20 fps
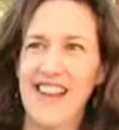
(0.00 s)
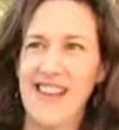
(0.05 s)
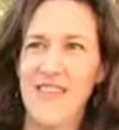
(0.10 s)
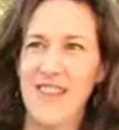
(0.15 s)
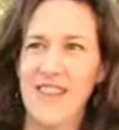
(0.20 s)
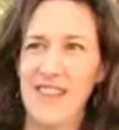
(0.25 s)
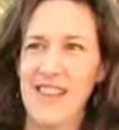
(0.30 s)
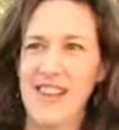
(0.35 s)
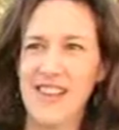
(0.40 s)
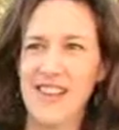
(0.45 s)

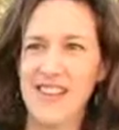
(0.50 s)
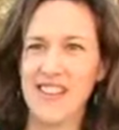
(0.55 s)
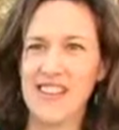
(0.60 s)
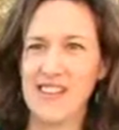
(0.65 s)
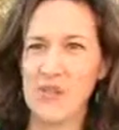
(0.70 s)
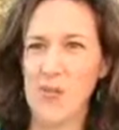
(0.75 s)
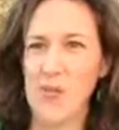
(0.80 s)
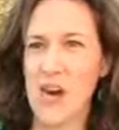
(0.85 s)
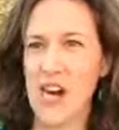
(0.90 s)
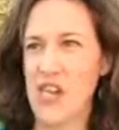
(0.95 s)
everything that's
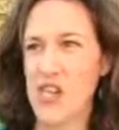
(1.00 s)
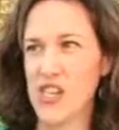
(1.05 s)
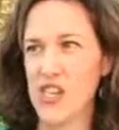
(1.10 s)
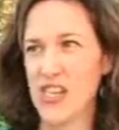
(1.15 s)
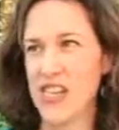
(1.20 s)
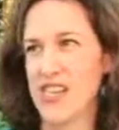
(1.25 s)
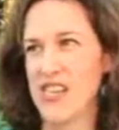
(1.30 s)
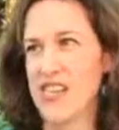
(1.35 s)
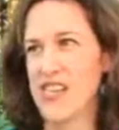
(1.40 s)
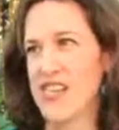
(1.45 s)
washing
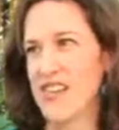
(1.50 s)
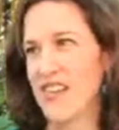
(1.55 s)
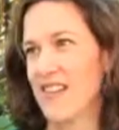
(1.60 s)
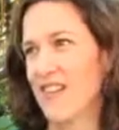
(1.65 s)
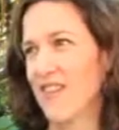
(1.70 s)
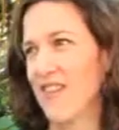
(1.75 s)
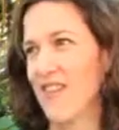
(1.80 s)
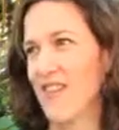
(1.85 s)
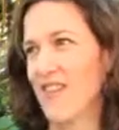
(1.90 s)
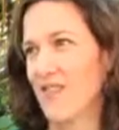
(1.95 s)
into